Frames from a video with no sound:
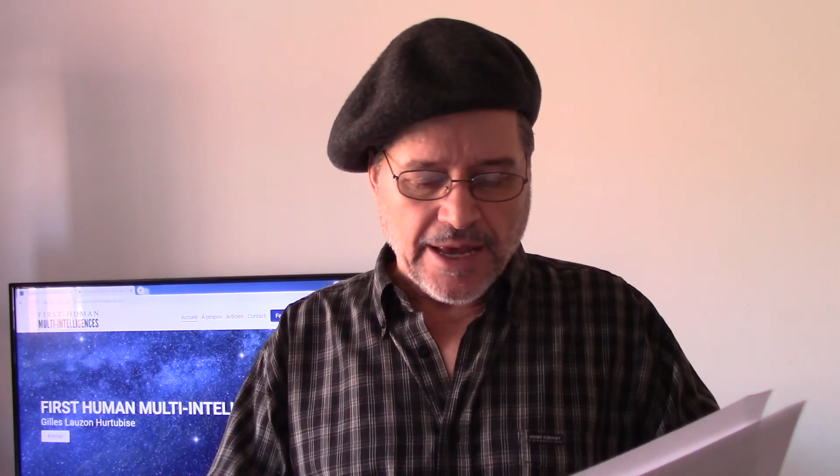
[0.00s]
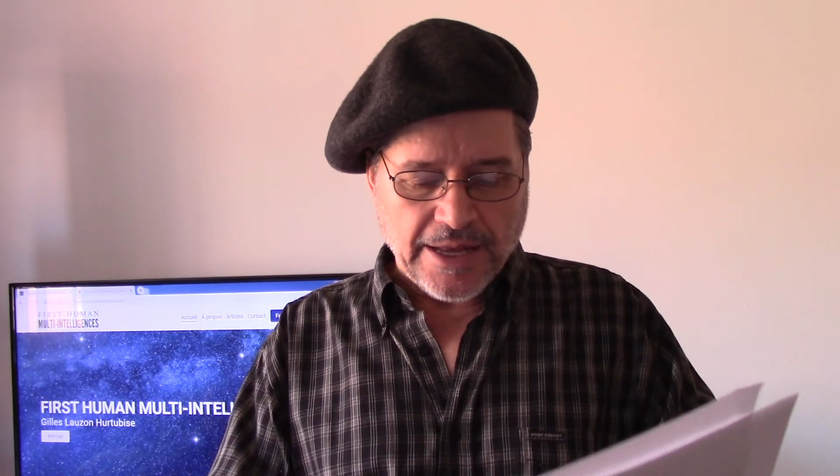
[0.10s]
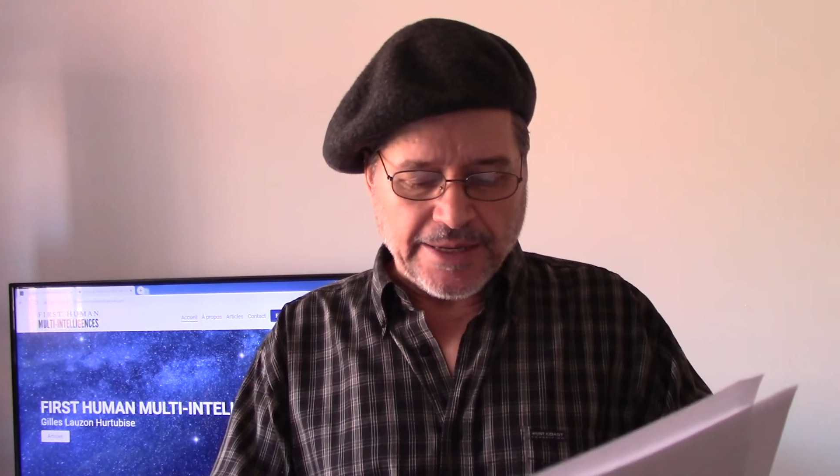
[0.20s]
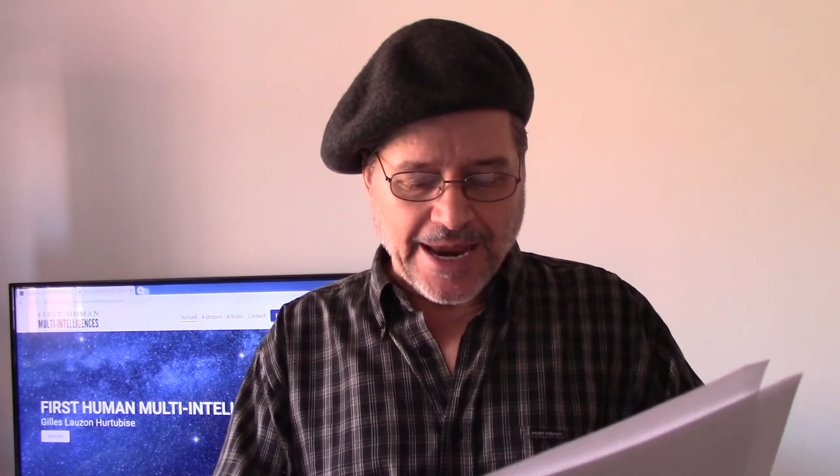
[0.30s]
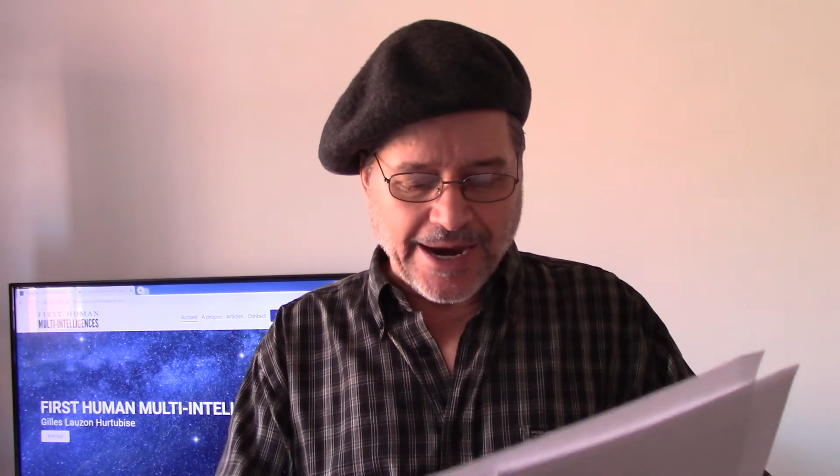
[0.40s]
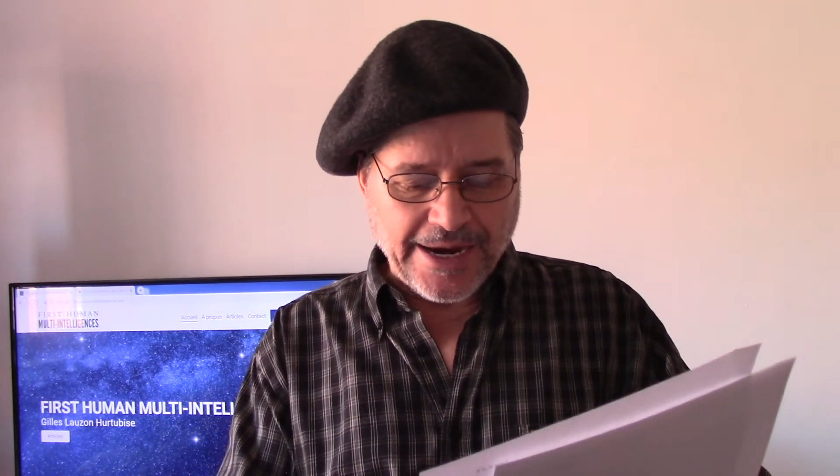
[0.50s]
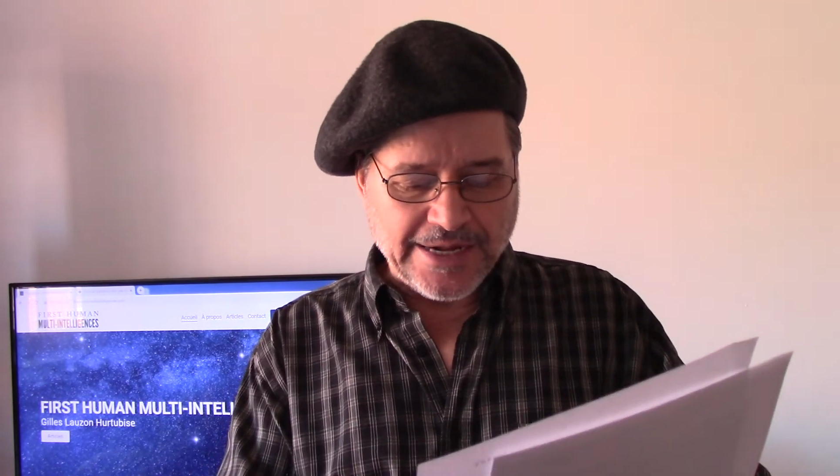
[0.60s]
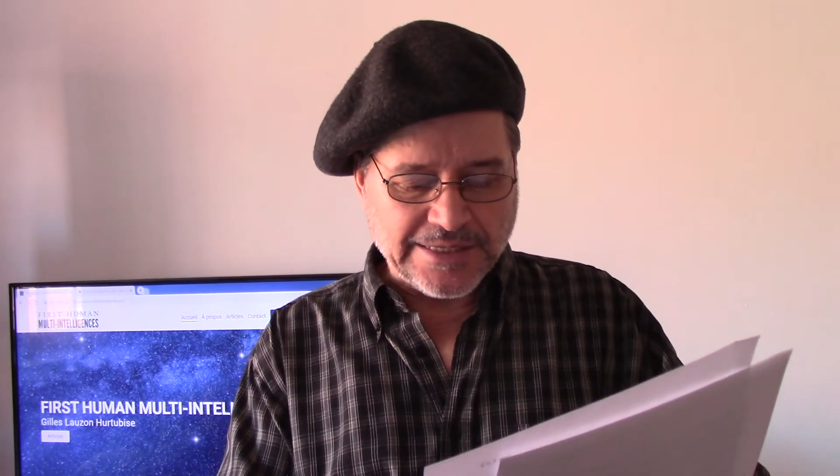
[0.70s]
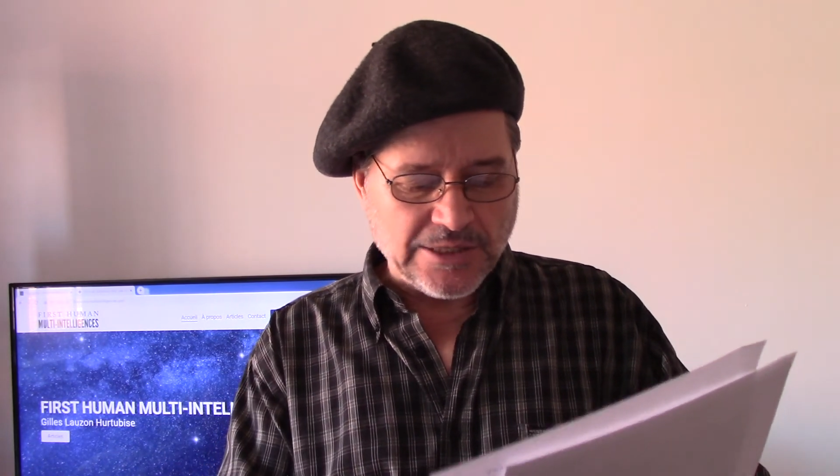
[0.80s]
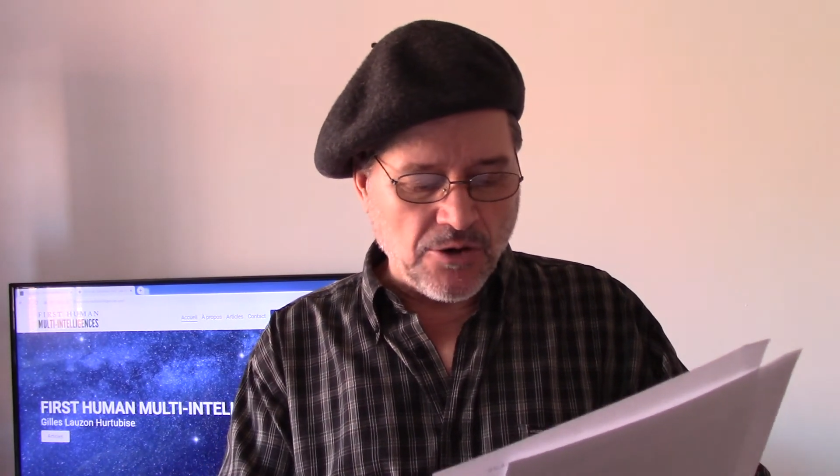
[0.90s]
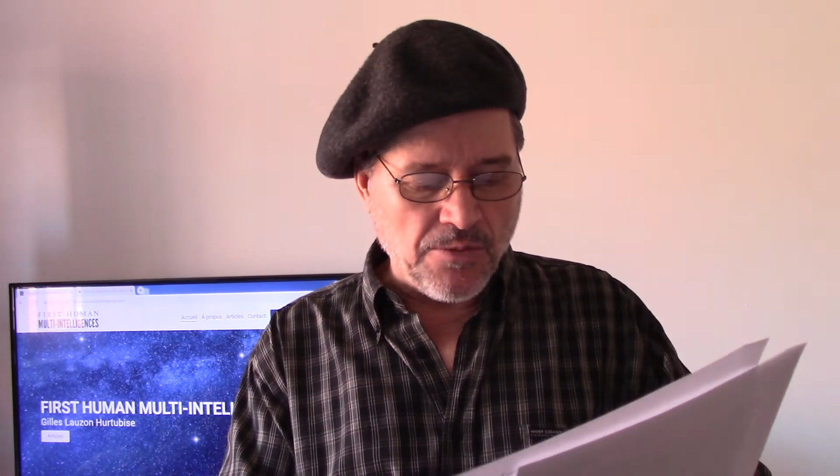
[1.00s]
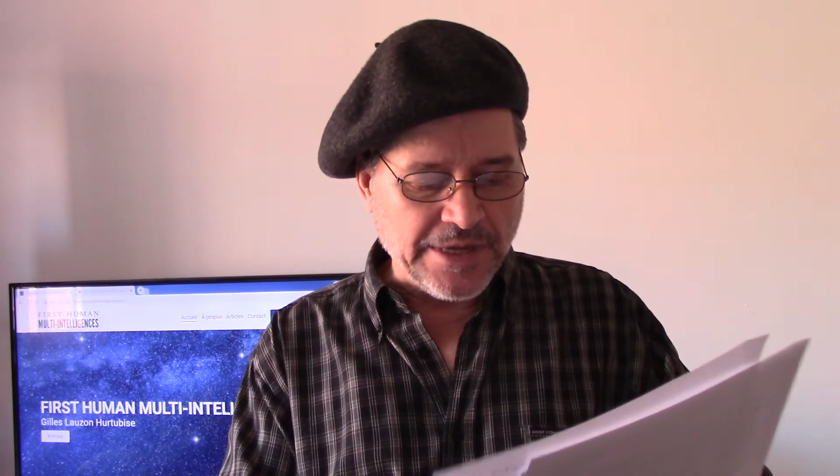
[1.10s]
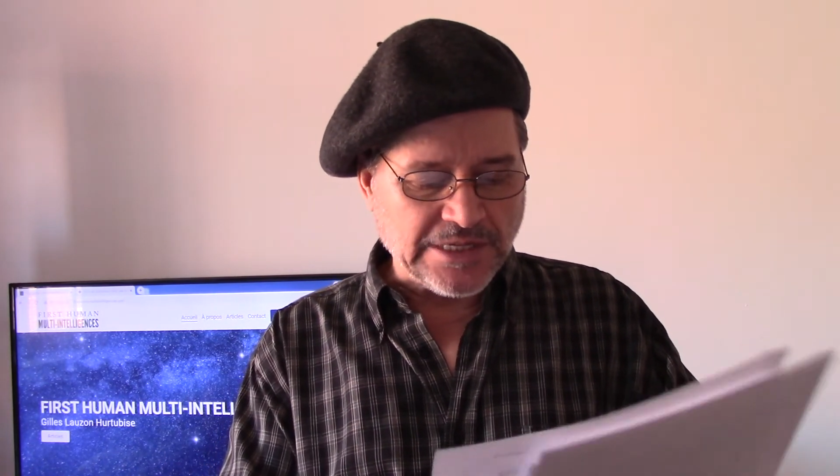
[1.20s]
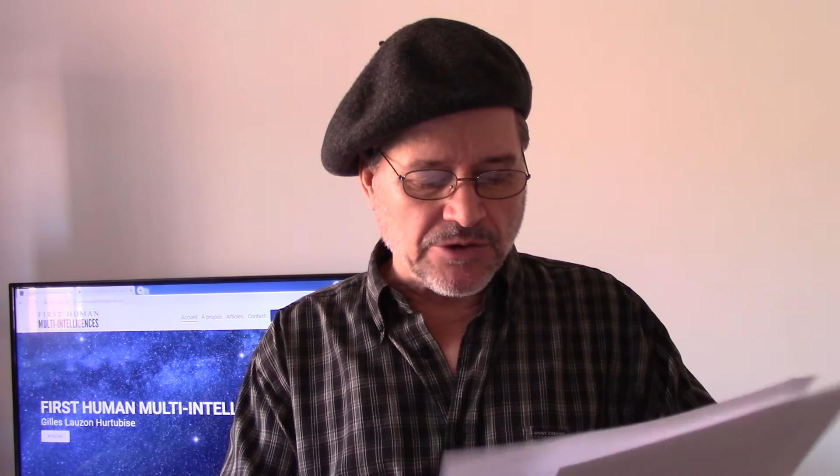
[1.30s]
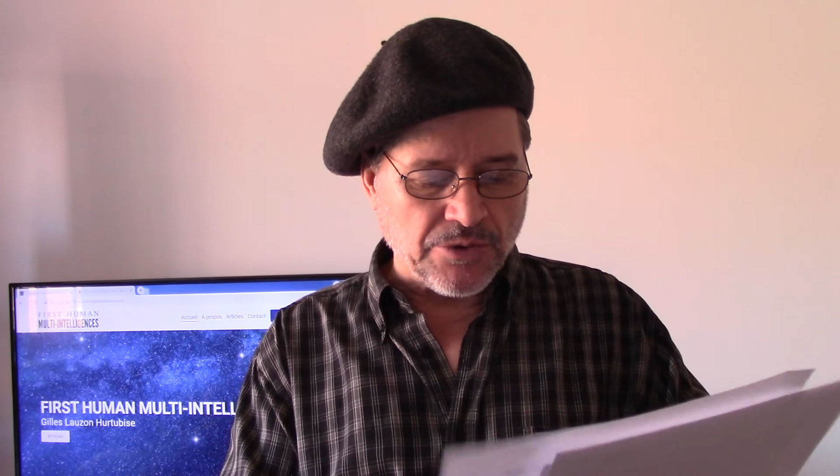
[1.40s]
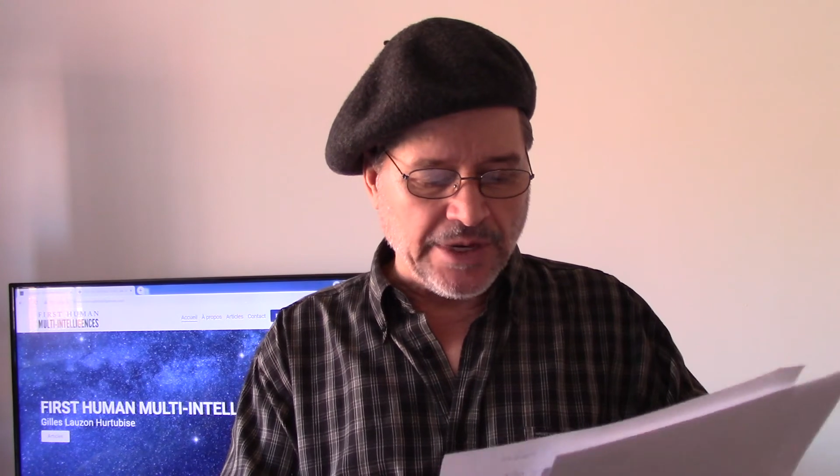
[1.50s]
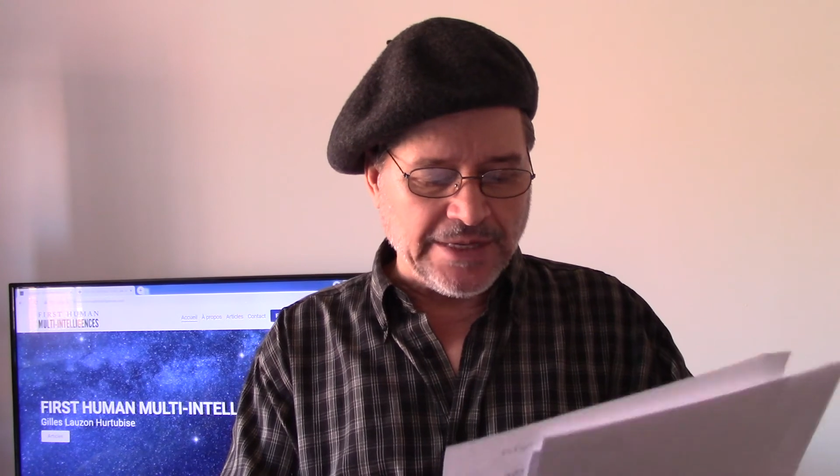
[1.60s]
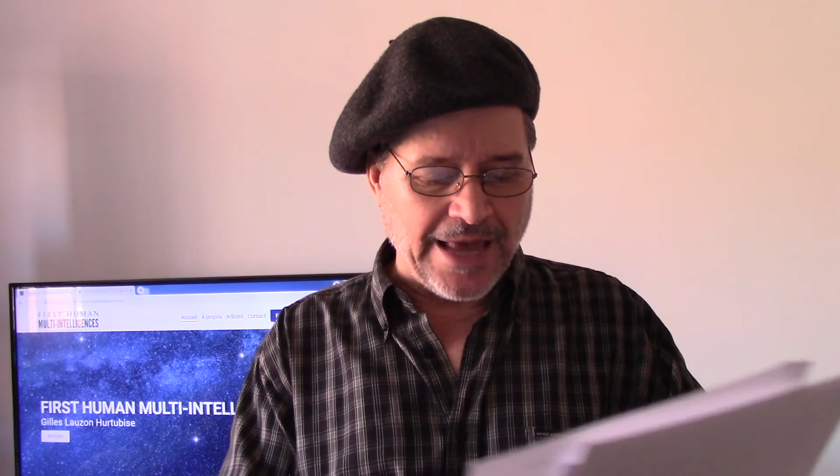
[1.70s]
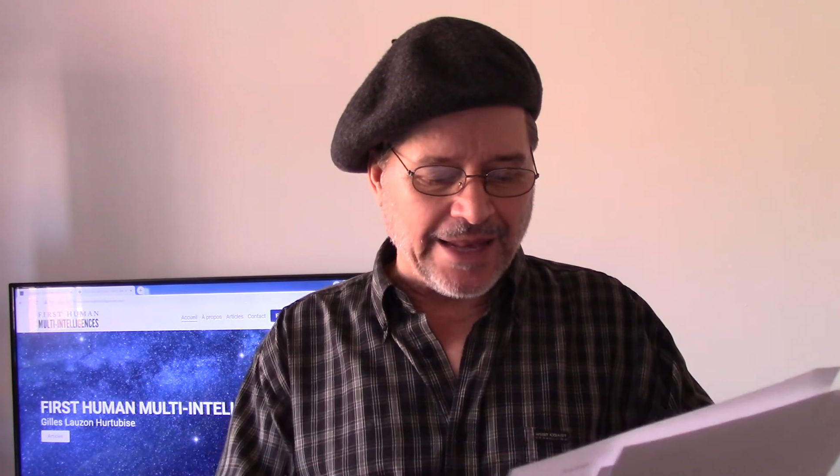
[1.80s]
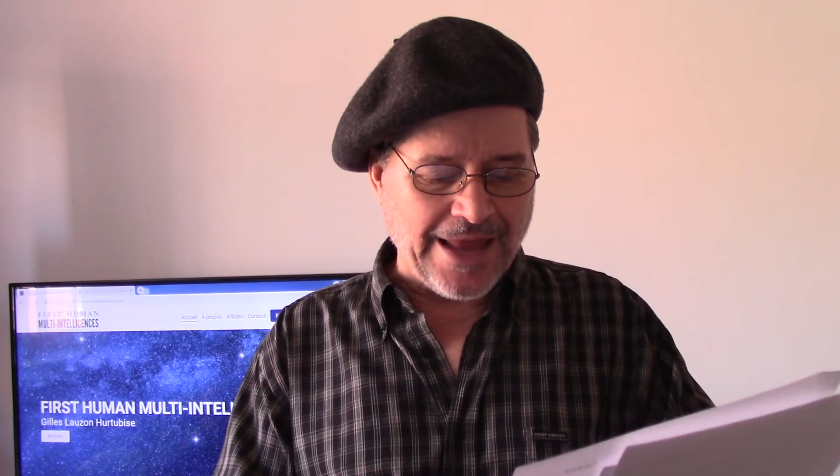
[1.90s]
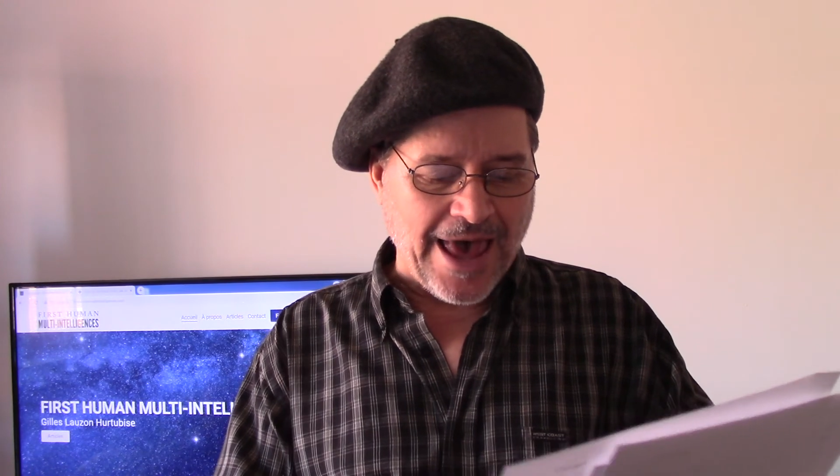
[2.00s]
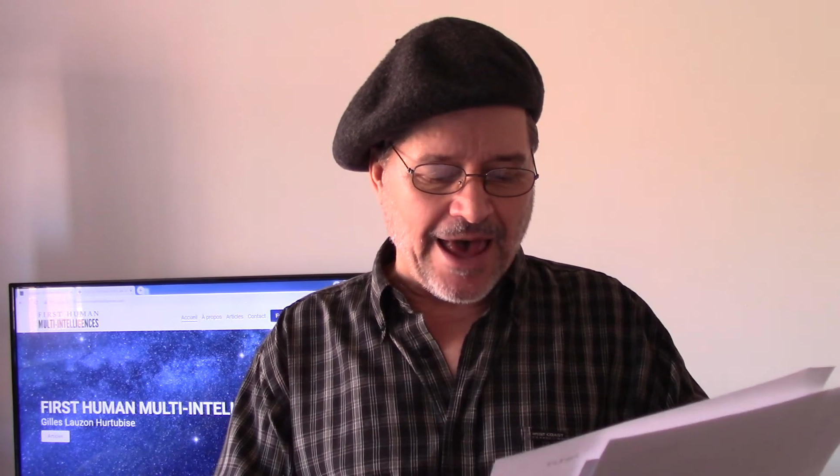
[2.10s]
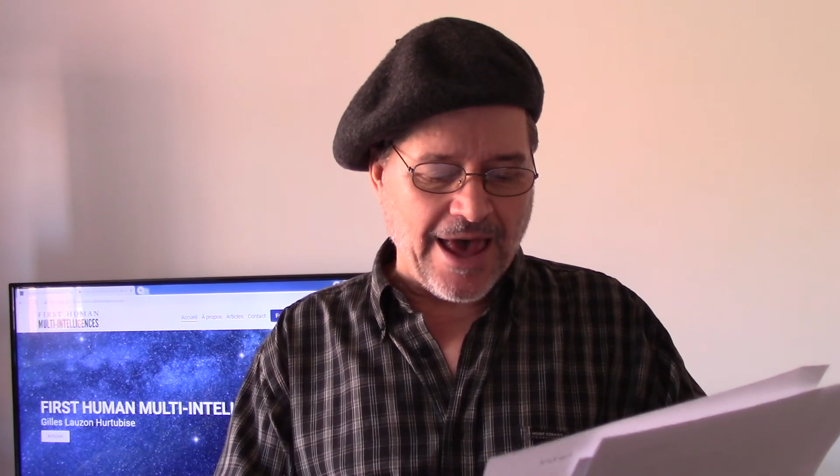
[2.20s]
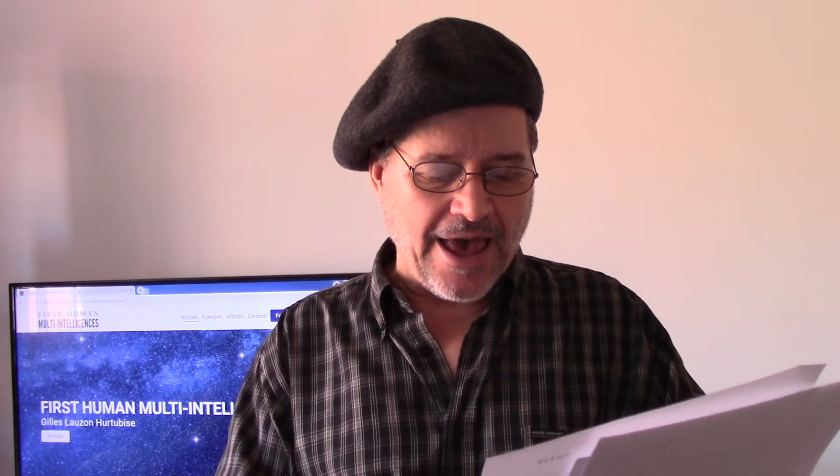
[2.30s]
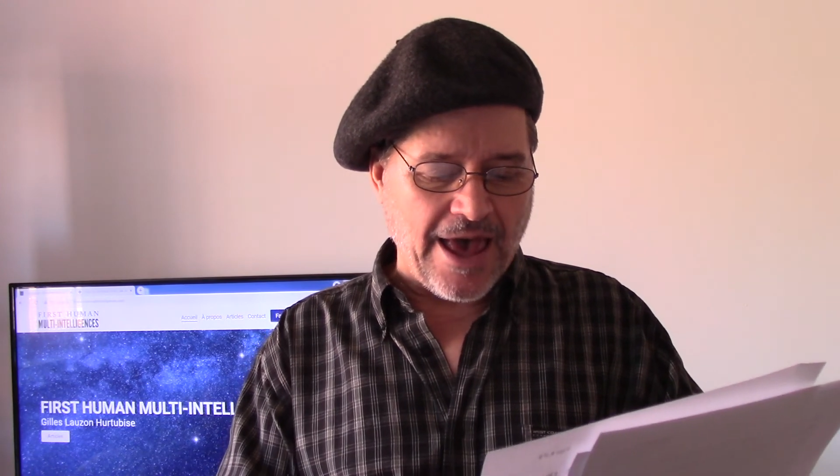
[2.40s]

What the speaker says: there is no mystery that I